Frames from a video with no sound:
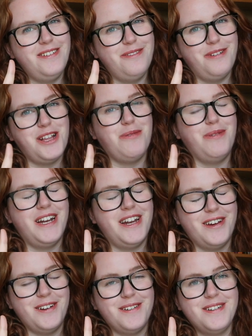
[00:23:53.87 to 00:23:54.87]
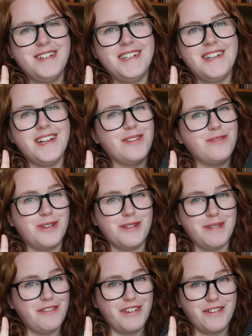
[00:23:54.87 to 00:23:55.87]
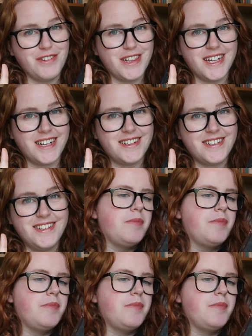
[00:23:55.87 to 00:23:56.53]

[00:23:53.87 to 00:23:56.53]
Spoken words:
which we know is one of my favourite things.